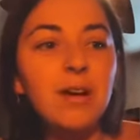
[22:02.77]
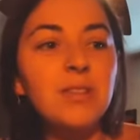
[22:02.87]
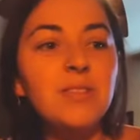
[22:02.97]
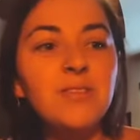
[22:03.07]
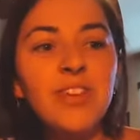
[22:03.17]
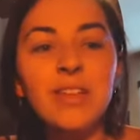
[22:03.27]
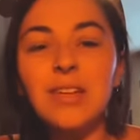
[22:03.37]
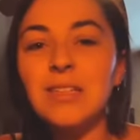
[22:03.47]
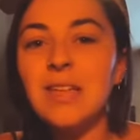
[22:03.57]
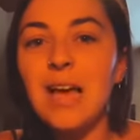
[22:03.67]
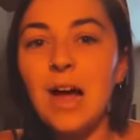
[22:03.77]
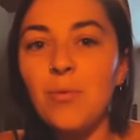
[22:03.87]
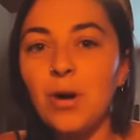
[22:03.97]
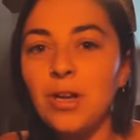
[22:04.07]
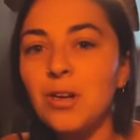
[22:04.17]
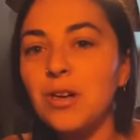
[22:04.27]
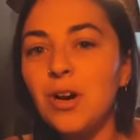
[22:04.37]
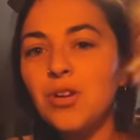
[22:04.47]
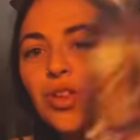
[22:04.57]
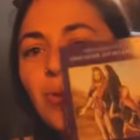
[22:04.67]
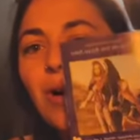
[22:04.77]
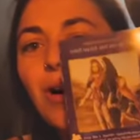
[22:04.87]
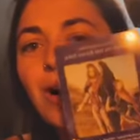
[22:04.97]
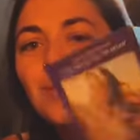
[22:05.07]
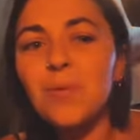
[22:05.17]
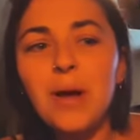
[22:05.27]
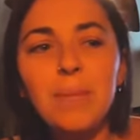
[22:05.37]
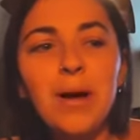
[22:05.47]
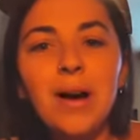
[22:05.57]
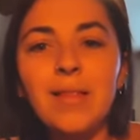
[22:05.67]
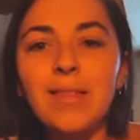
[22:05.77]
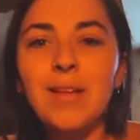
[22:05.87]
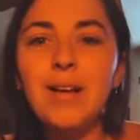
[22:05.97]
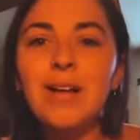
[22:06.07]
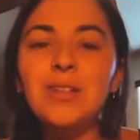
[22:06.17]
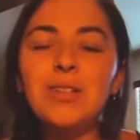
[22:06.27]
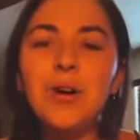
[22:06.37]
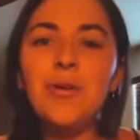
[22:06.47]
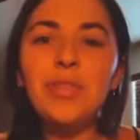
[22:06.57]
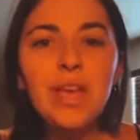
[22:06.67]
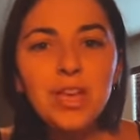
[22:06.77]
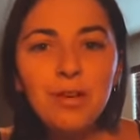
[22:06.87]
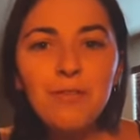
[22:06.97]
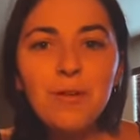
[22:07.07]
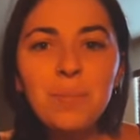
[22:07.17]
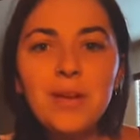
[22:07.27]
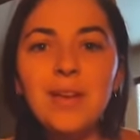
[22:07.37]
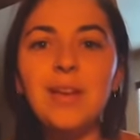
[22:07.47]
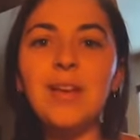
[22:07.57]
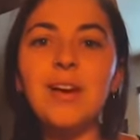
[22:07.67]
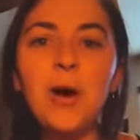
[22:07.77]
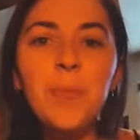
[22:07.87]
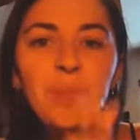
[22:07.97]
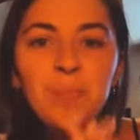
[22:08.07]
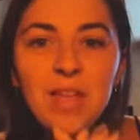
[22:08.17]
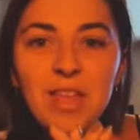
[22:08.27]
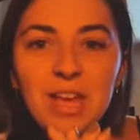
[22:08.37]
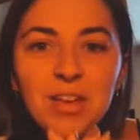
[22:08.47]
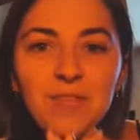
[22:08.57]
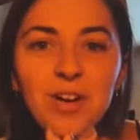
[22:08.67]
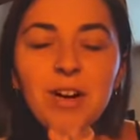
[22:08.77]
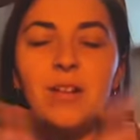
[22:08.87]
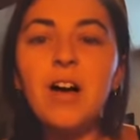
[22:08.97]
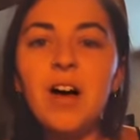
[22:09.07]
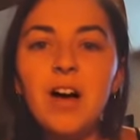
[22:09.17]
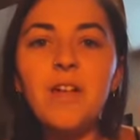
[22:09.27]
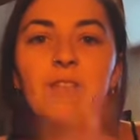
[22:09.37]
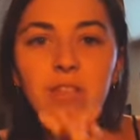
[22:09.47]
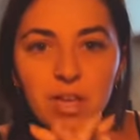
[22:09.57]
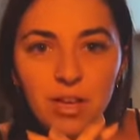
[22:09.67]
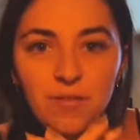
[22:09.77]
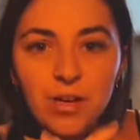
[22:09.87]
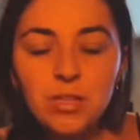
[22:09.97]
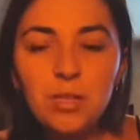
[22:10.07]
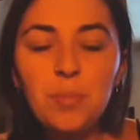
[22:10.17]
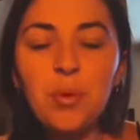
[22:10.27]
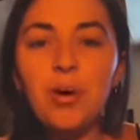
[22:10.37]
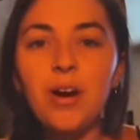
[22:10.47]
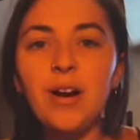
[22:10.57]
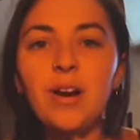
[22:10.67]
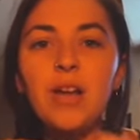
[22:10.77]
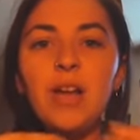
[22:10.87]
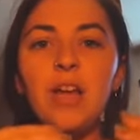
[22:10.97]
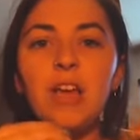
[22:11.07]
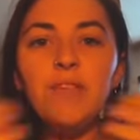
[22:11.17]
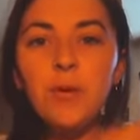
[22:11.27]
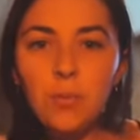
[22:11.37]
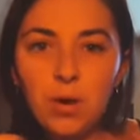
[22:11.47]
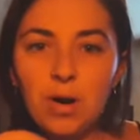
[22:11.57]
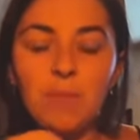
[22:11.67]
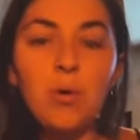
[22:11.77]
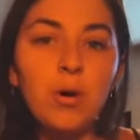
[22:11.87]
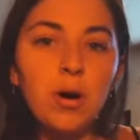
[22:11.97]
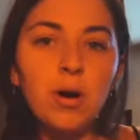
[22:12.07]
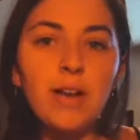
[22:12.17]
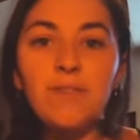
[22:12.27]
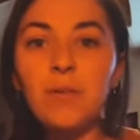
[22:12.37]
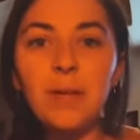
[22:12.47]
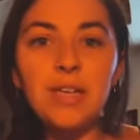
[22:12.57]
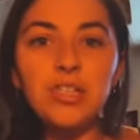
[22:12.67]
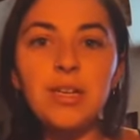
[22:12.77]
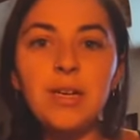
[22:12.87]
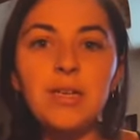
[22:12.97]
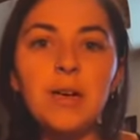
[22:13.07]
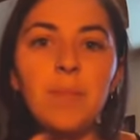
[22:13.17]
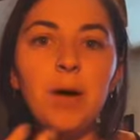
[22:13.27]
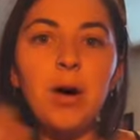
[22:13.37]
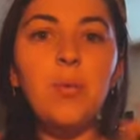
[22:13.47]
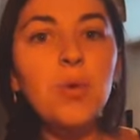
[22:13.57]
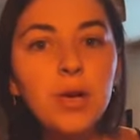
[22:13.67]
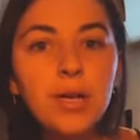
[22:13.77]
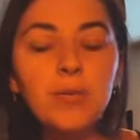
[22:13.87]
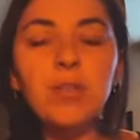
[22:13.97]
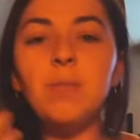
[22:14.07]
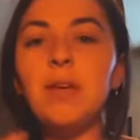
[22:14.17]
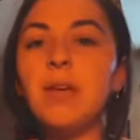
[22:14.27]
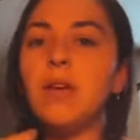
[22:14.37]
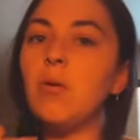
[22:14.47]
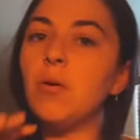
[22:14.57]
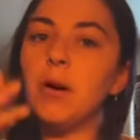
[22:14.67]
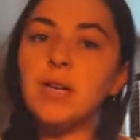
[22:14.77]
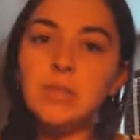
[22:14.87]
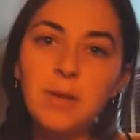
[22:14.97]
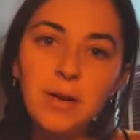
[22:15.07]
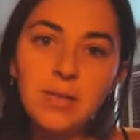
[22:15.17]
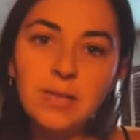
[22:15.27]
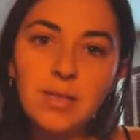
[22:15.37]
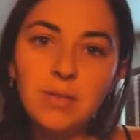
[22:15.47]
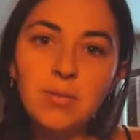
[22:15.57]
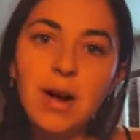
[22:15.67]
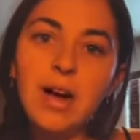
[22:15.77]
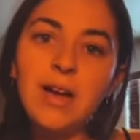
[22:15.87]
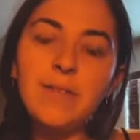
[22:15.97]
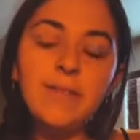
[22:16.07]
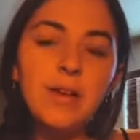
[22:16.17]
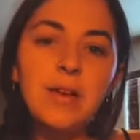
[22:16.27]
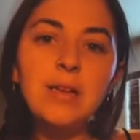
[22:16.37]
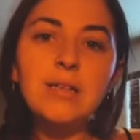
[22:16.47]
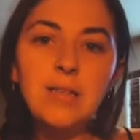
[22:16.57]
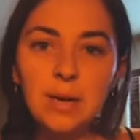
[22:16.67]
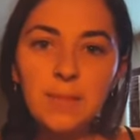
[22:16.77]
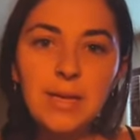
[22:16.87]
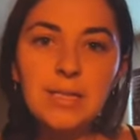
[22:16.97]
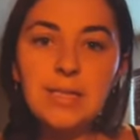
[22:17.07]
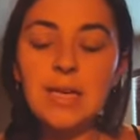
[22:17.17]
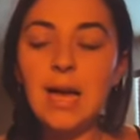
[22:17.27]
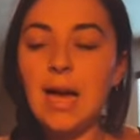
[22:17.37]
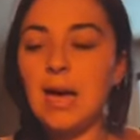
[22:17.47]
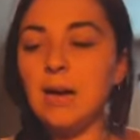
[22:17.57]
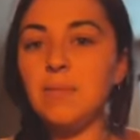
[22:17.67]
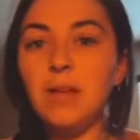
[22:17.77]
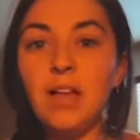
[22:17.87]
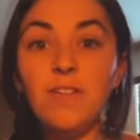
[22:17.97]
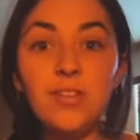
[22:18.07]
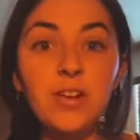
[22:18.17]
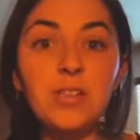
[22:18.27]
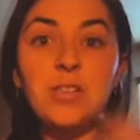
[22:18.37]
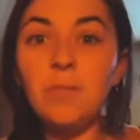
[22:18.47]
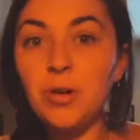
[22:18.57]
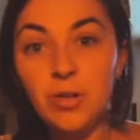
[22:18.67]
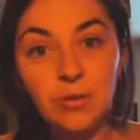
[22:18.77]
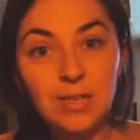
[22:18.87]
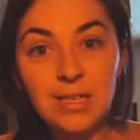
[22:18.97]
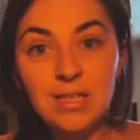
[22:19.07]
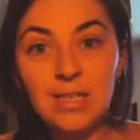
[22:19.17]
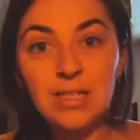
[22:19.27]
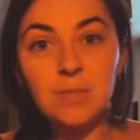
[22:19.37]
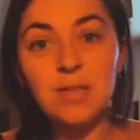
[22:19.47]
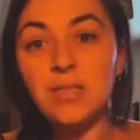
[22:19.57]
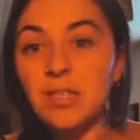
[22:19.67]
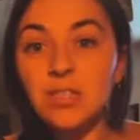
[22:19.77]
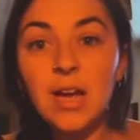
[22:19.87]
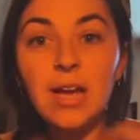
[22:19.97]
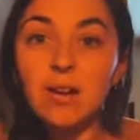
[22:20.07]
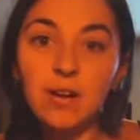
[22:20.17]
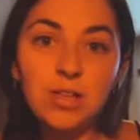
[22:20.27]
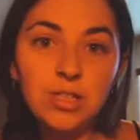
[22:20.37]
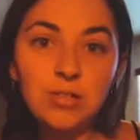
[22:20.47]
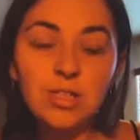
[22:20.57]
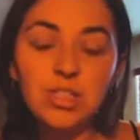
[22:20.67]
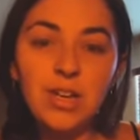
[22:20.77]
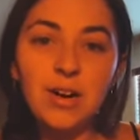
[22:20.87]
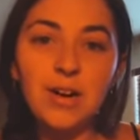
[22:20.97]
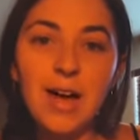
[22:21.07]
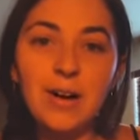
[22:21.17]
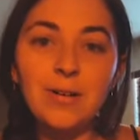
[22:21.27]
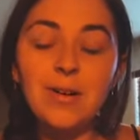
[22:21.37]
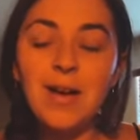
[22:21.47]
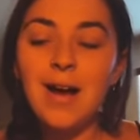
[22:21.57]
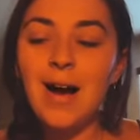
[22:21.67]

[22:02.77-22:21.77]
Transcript: my thoughts and feelings, and I want you to know you are on the right path. So thank you for being here. Thank you for your love. Thank you for your support. If you want more information about working with me or experiencing Thrive, send me a DM. If there's someone who needs this message, I encourage you to share it out.